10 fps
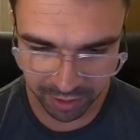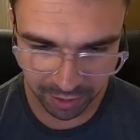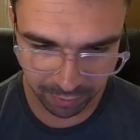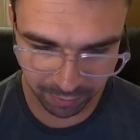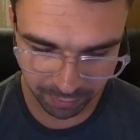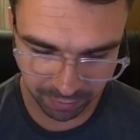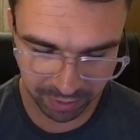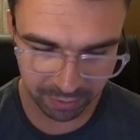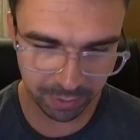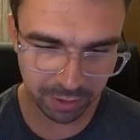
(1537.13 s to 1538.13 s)
now
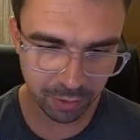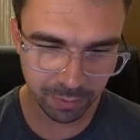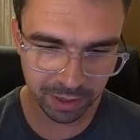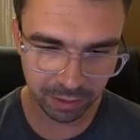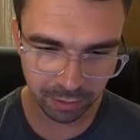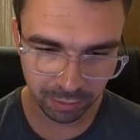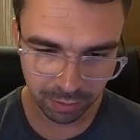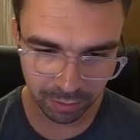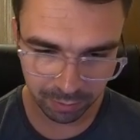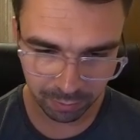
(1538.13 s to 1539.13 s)
with command
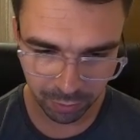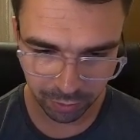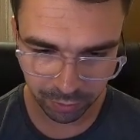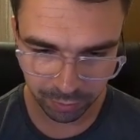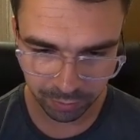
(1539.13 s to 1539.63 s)
mod